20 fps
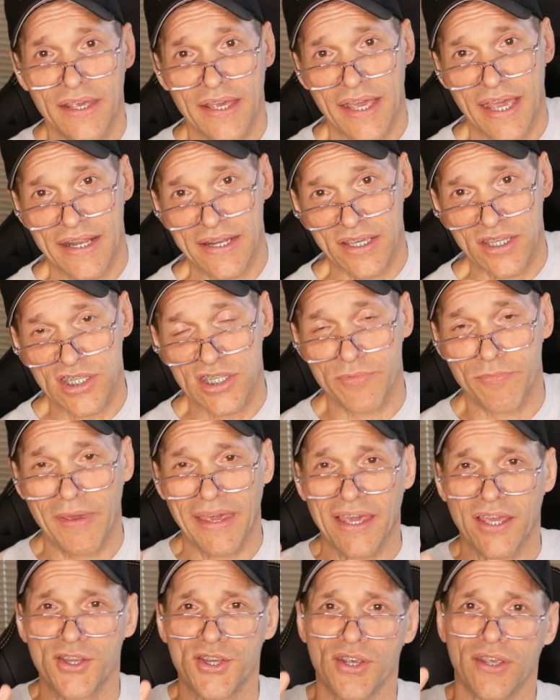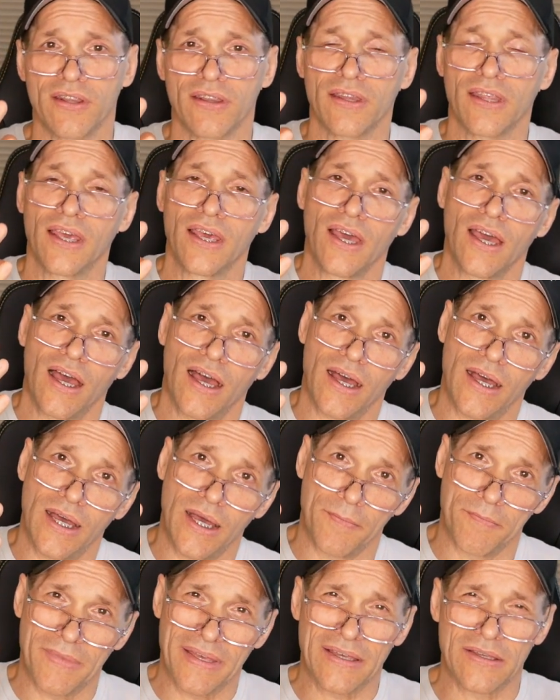and expansion
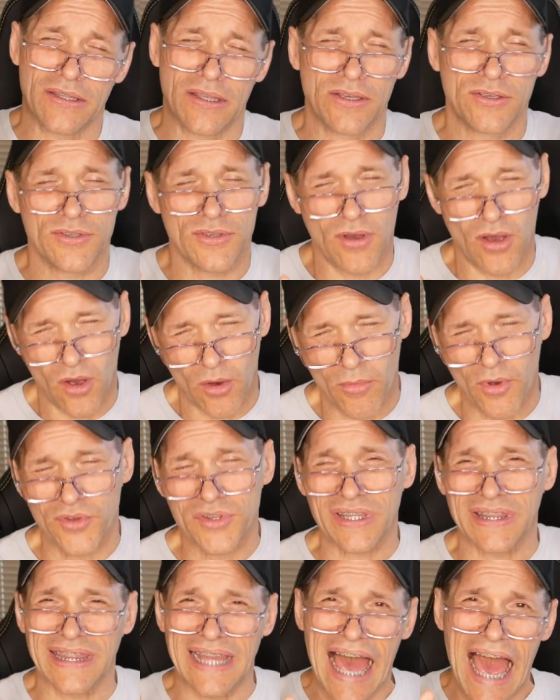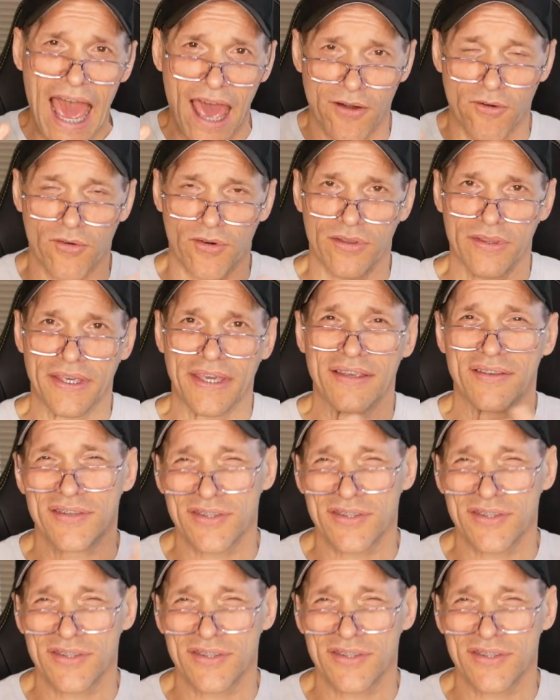almost laterally. It's